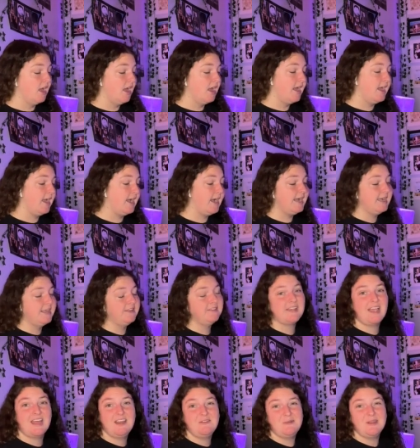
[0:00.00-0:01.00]
Uh, it's
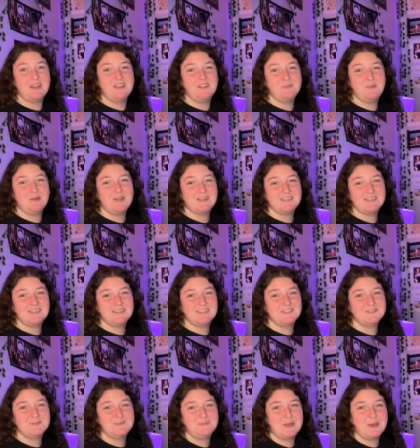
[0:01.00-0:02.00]
kind of been in the process
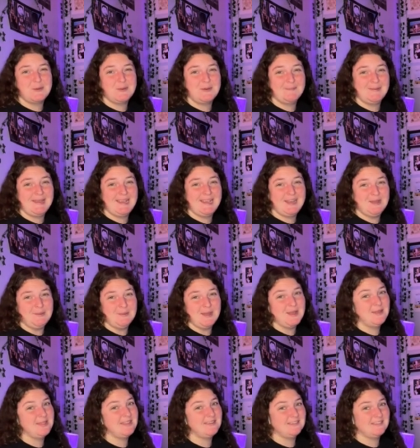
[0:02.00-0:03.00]
of going away anyway
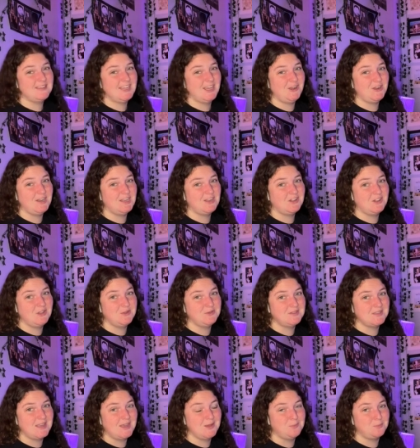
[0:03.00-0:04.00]
because they already closed
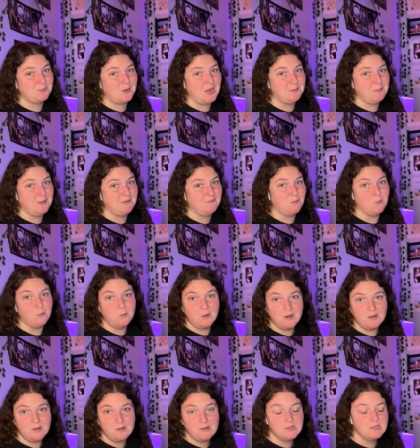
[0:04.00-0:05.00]
down Primeval
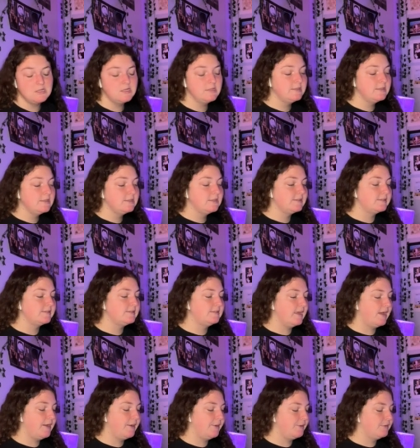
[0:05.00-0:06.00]
Whirl.
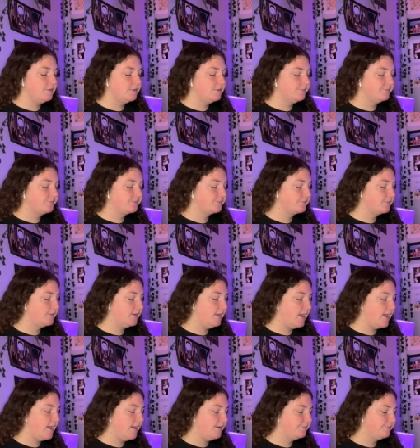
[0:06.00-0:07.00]
So
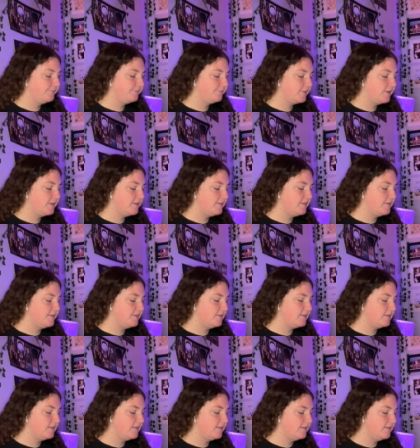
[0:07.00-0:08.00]
yeah, this is
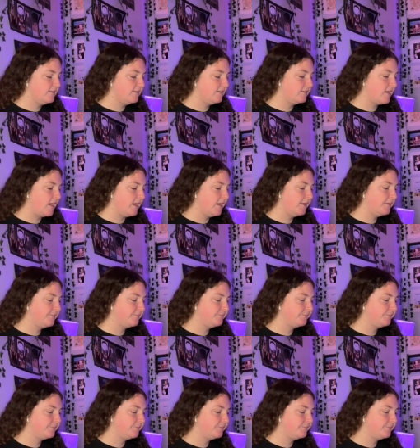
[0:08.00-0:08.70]
this is exciting.